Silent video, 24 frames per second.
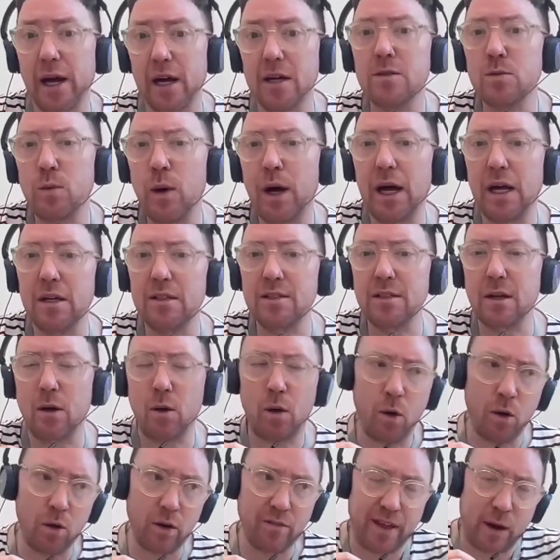it as well. So
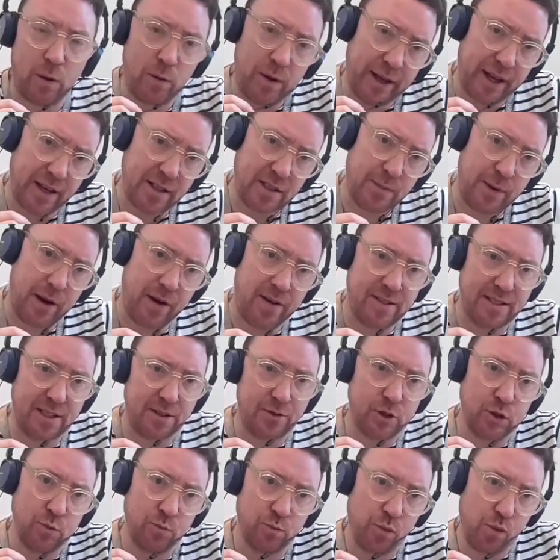all of that work experience
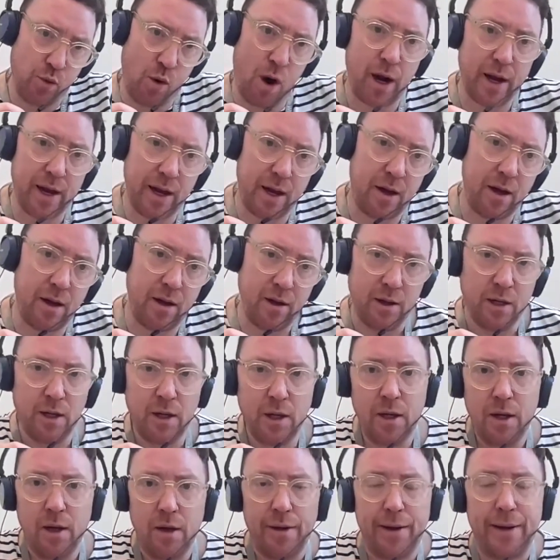I'd done prior,
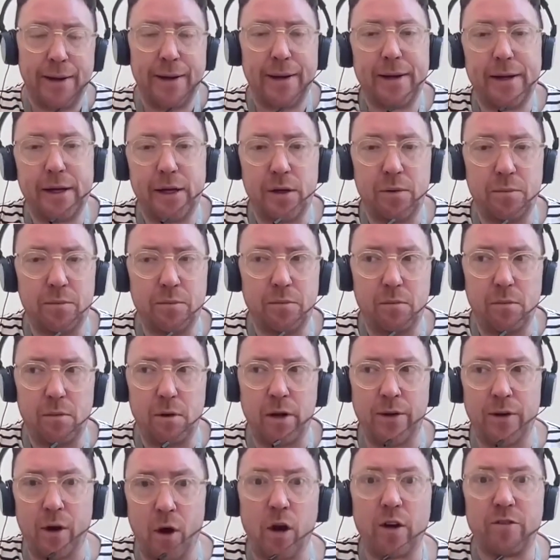
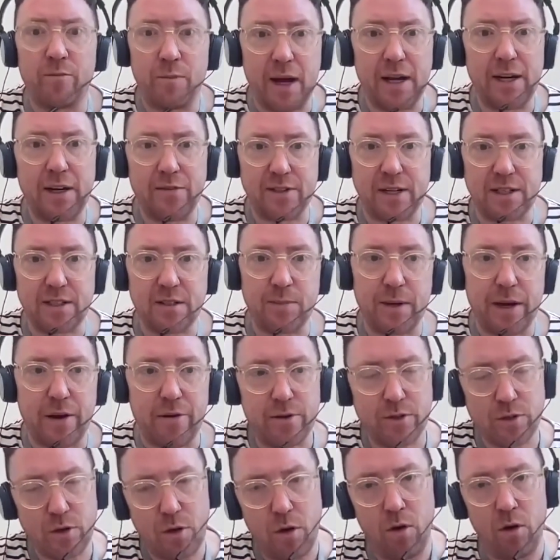and all of my lived
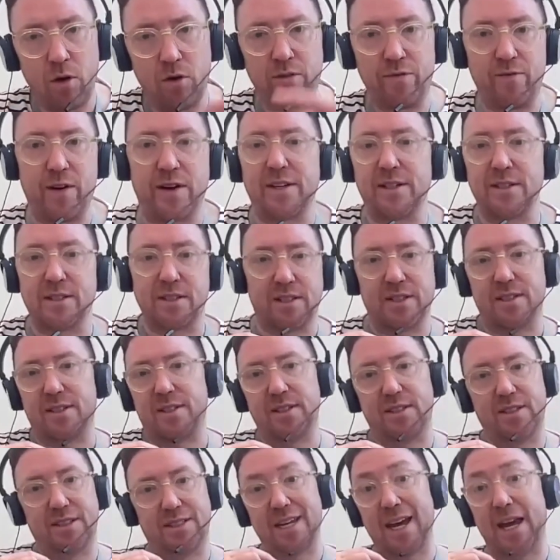experience all fed into this
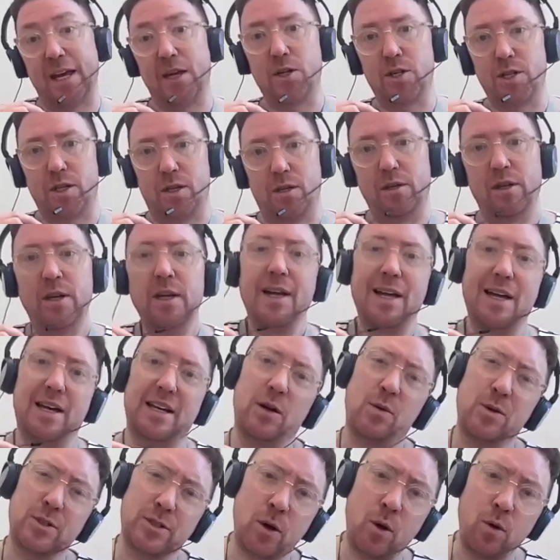dissertation. And
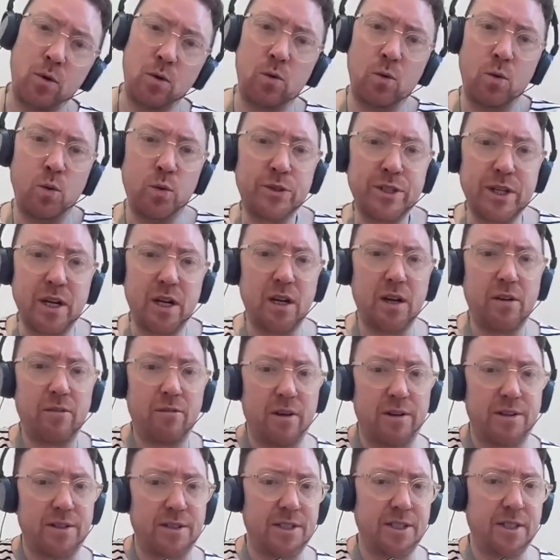I was older,
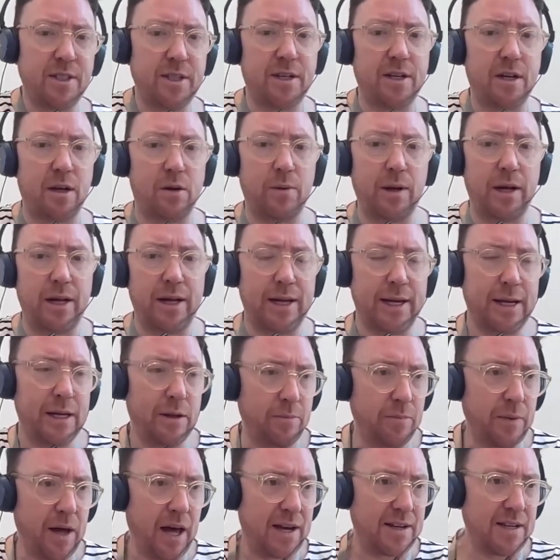and
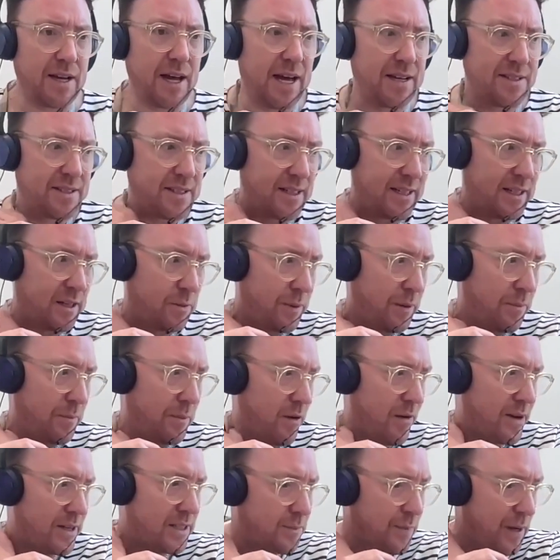I had a little bit
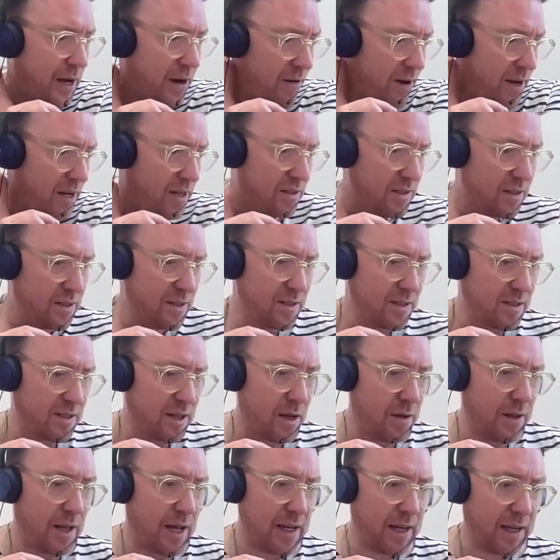more experience, and
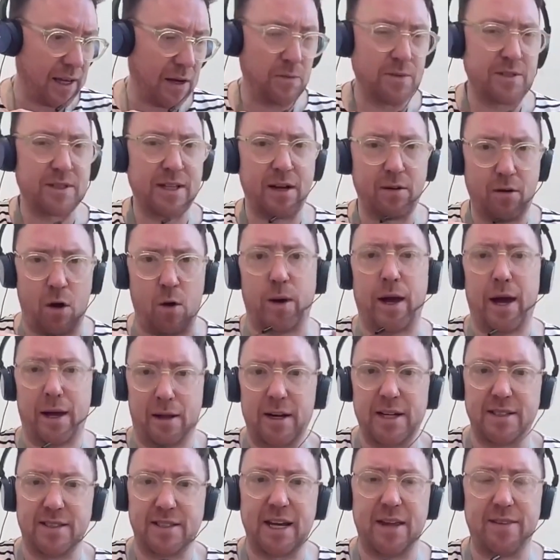so like I was like, okay,
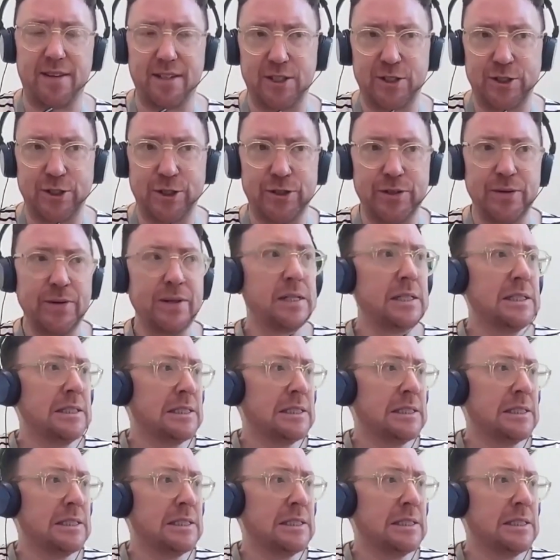let's get this done.